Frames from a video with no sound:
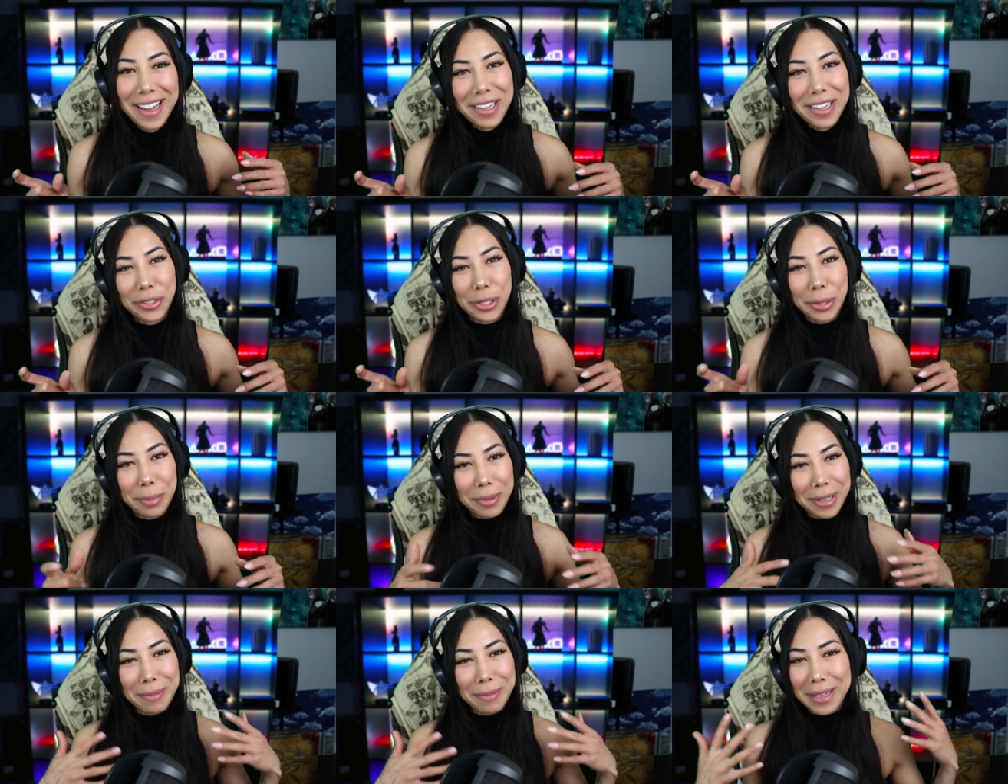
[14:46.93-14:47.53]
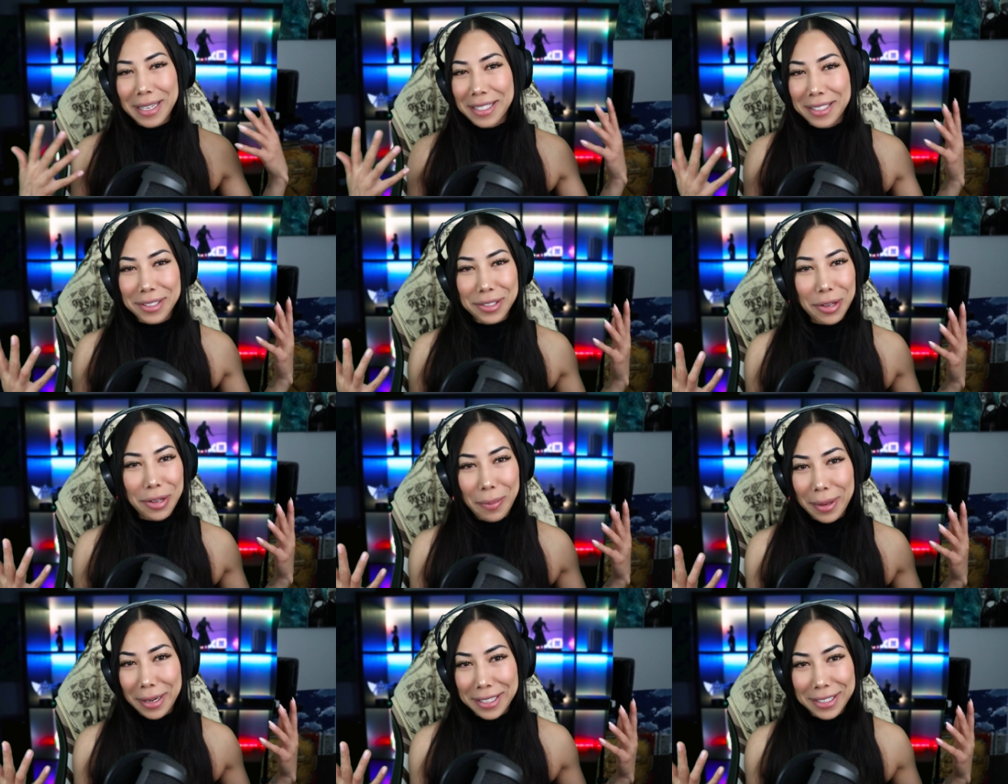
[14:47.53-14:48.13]
trip could mean so
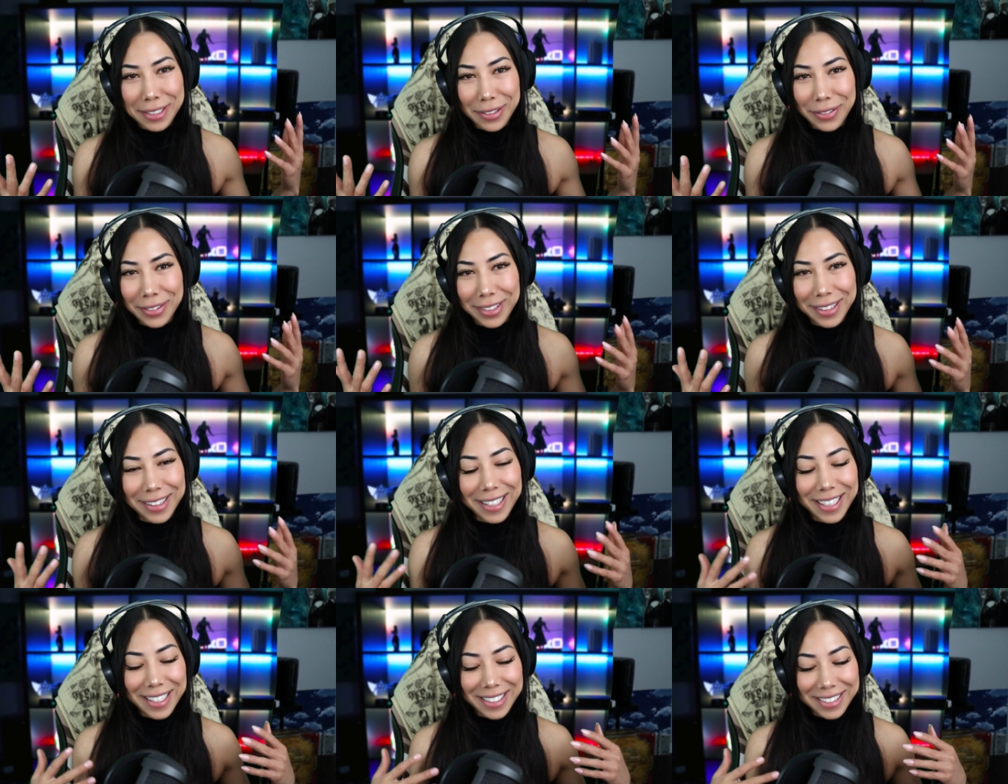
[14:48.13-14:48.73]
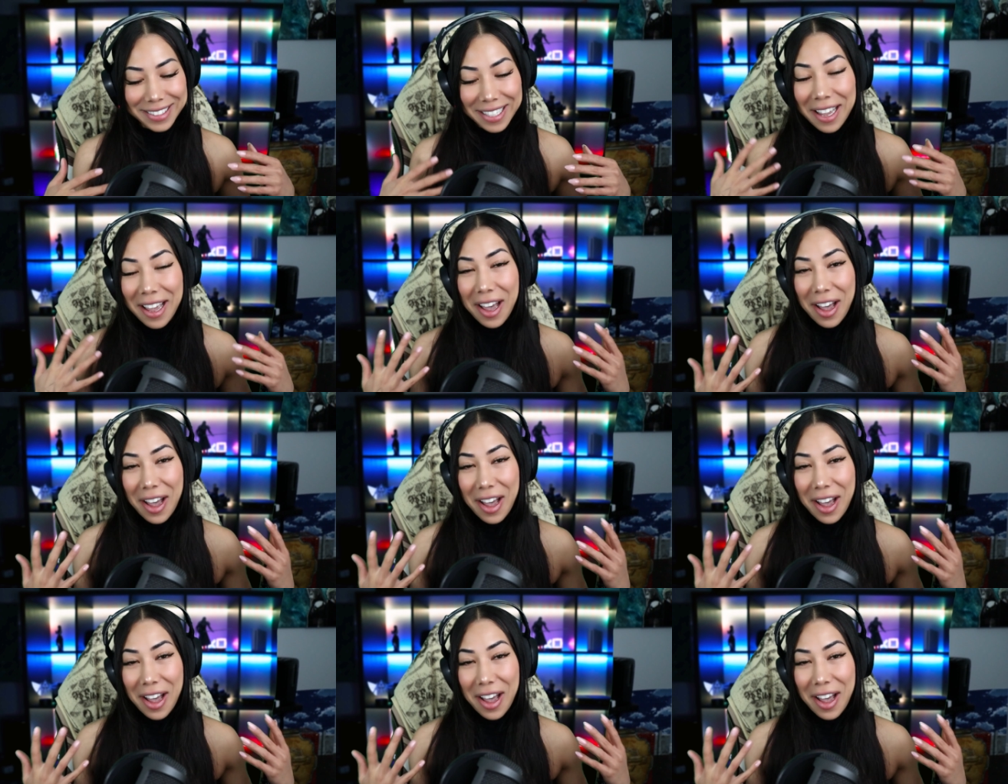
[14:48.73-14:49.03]
many different things.